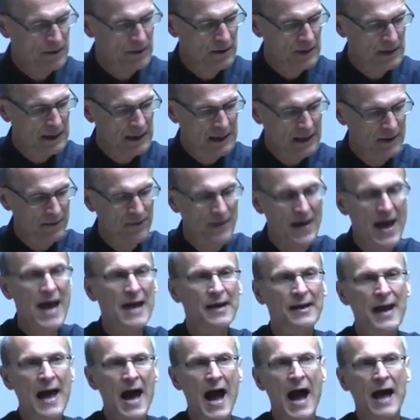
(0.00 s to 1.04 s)
In
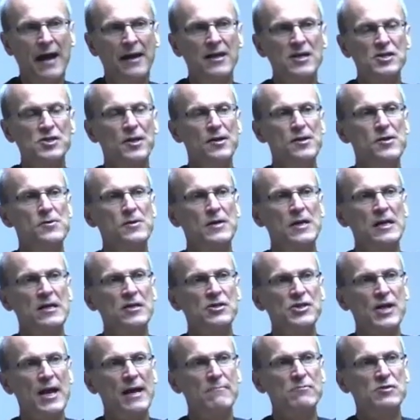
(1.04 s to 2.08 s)
that night, does the New King
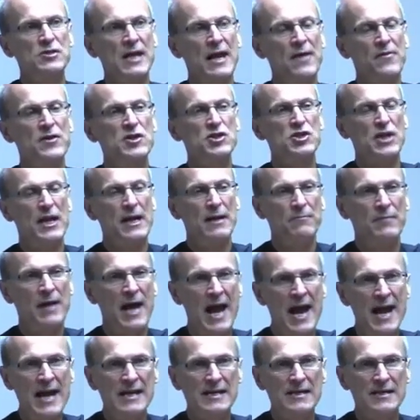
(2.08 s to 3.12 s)
James say, the same
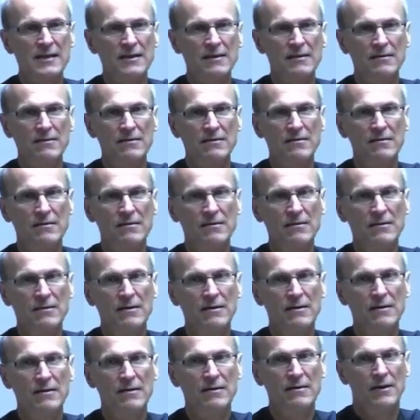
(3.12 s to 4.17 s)
night,
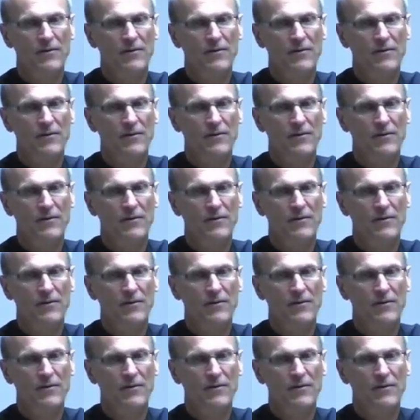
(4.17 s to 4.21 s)
the